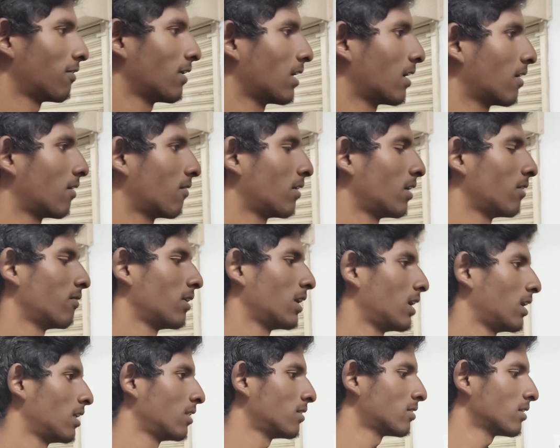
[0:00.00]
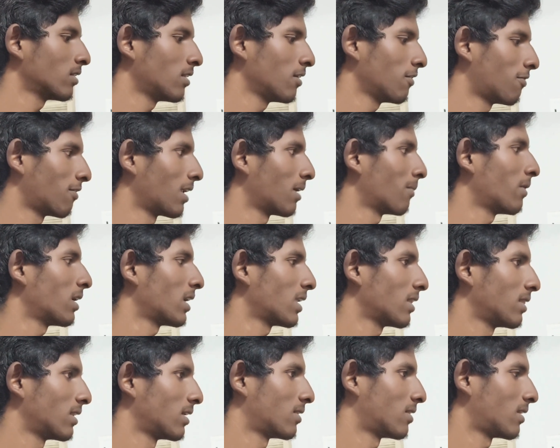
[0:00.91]
we insert the filament
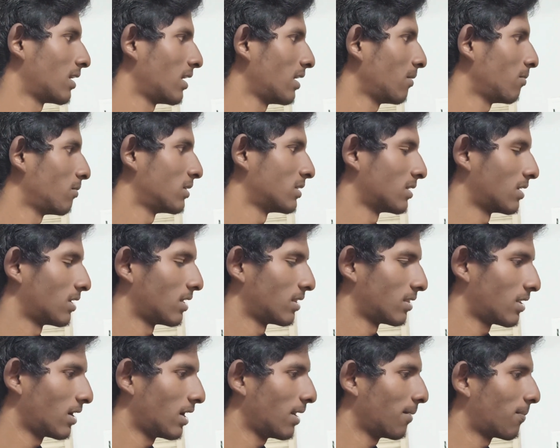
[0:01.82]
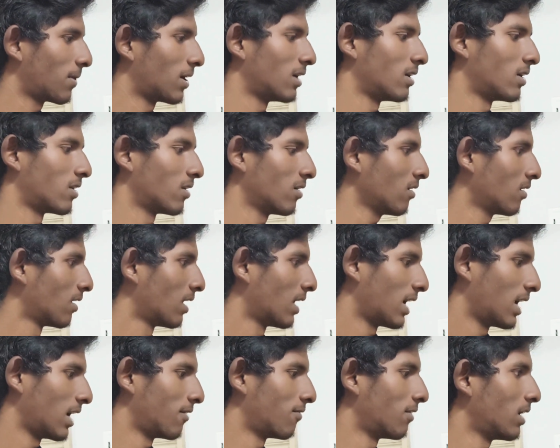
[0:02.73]
in the 3D printer,
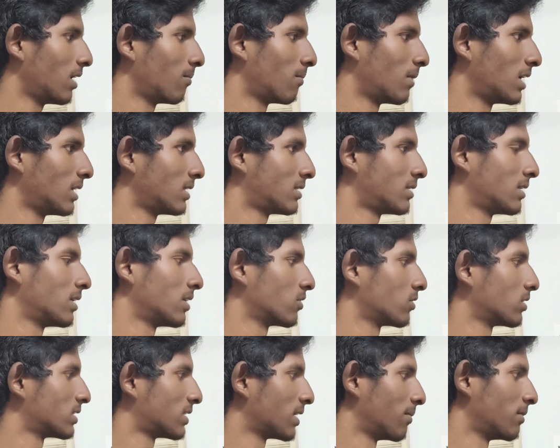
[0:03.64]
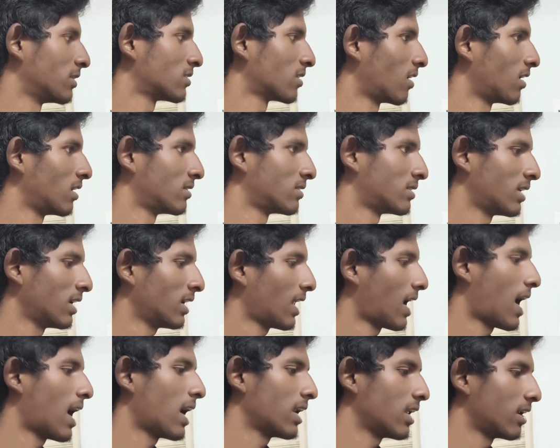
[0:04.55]
it will melt into a semi-solid state
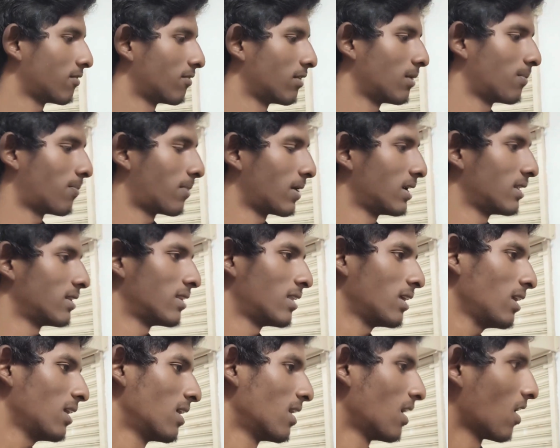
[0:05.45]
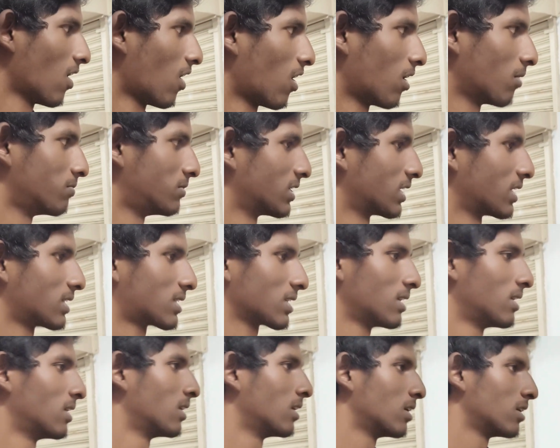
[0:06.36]
and it will print the object.
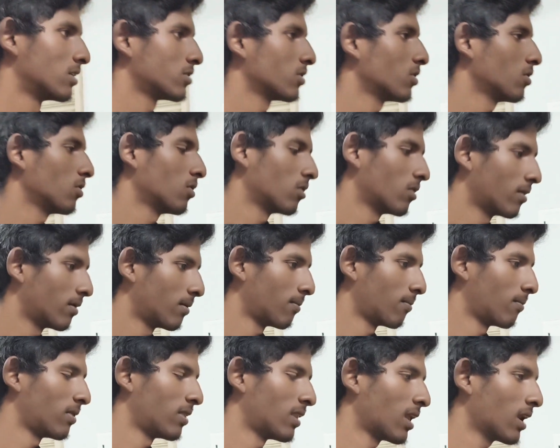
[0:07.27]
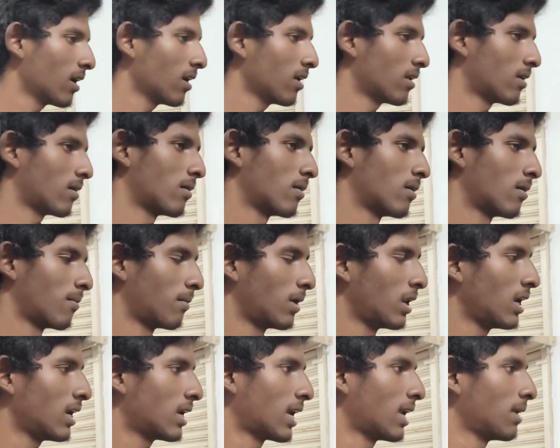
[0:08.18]
So there are
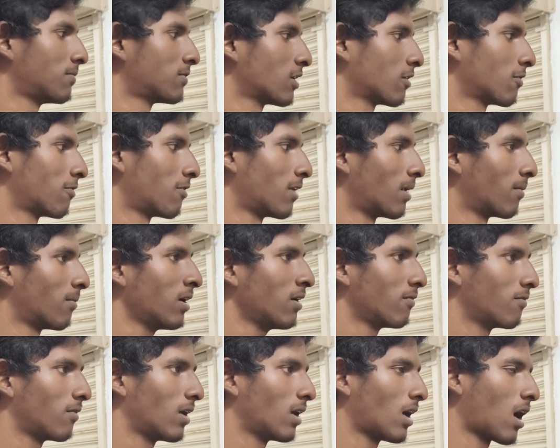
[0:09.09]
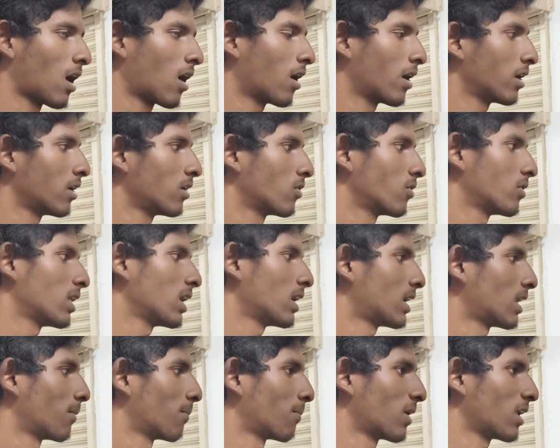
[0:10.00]
many types of filament according to
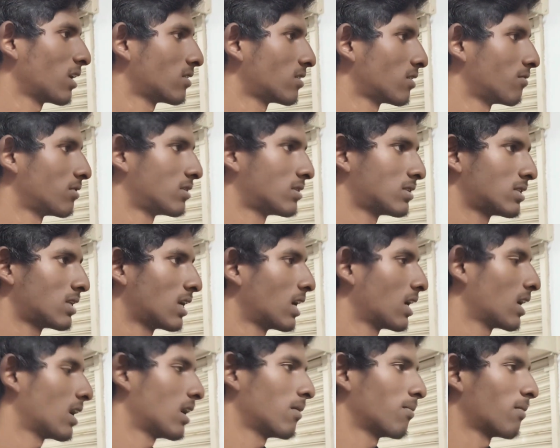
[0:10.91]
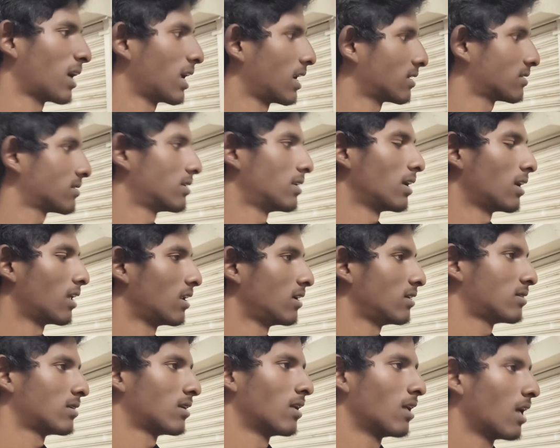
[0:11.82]
their temperature withstand and minus
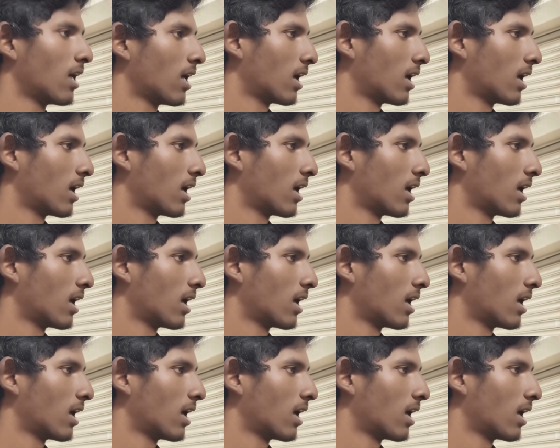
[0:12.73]
degrees